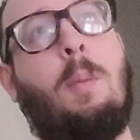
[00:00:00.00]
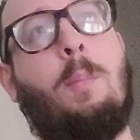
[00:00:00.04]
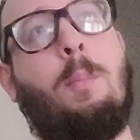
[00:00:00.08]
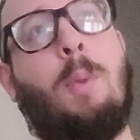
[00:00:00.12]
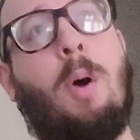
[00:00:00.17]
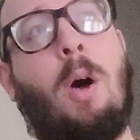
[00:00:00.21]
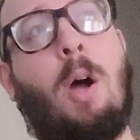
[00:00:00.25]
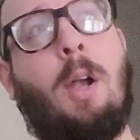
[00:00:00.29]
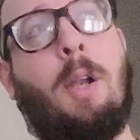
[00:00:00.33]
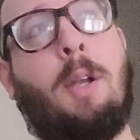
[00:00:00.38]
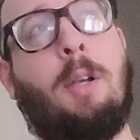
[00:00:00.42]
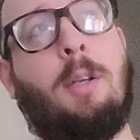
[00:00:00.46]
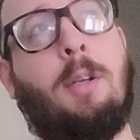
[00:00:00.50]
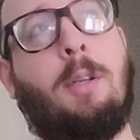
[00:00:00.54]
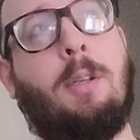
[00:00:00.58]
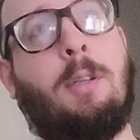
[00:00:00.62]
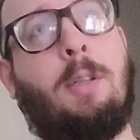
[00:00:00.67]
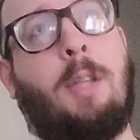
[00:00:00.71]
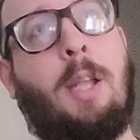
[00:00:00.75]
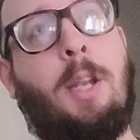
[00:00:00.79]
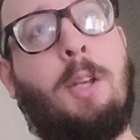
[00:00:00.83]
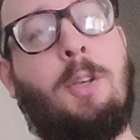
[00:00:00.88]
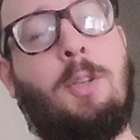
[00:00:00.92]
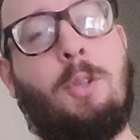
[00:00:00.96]
But
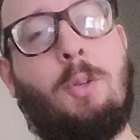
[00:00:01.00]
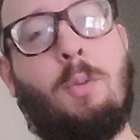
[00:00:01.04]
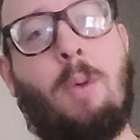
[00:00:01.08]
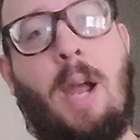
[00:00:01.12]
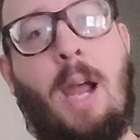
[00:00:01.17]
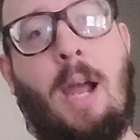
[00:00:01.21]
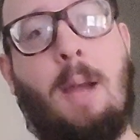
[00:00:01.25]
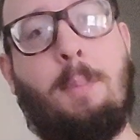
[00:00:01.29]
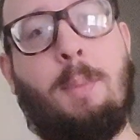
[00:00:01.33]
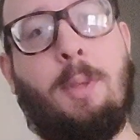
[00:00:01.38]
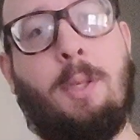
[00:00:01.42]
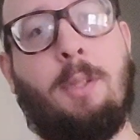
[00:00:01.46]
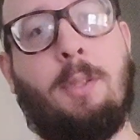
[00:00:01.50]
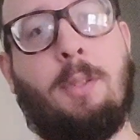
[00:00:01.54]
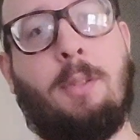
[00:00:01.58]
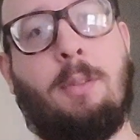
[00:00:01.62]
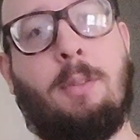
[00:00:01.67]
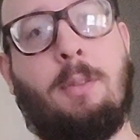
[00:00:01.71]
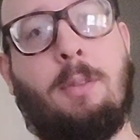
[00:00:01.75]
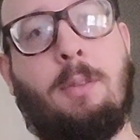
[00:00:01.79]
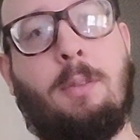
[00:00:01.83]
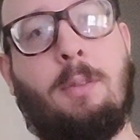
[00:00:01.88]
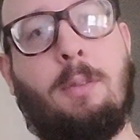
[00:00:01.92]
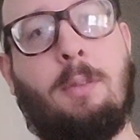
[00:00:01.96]
they do happen.
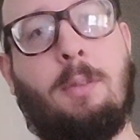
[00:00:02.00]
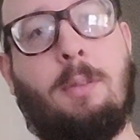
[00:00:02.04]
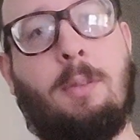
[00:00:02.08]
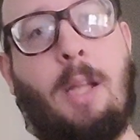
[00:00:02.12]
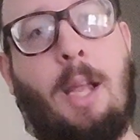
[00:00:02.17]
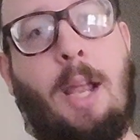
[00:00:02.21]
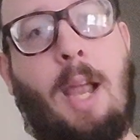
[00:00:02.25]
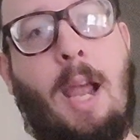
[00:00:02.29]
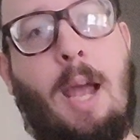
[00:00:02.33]
They